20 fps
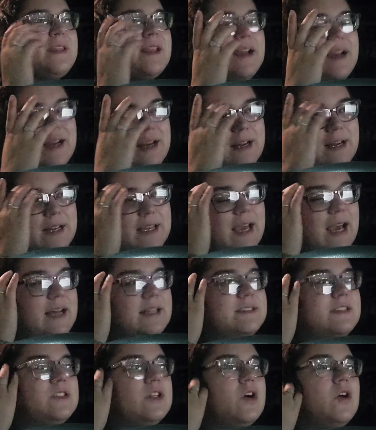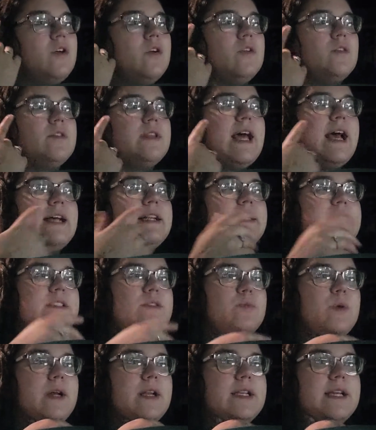yeah, so that is
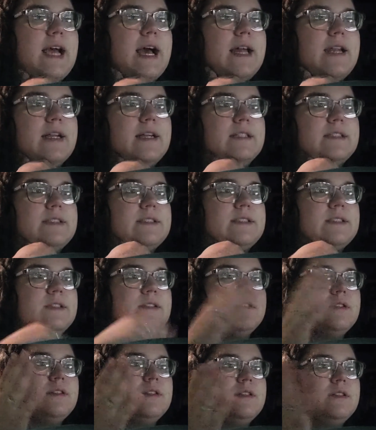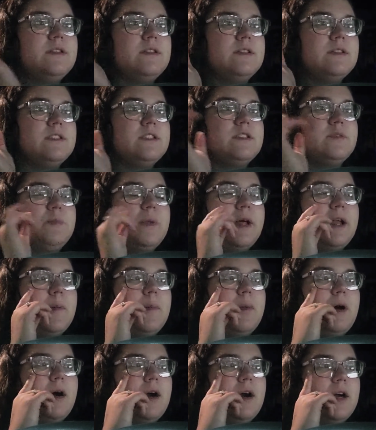what got us split
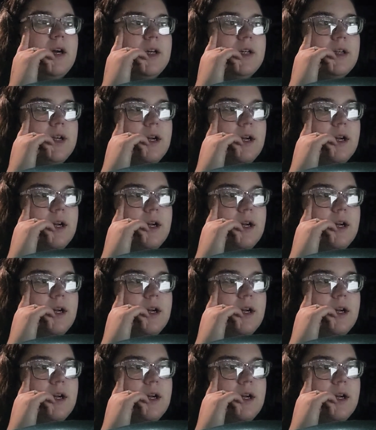apart.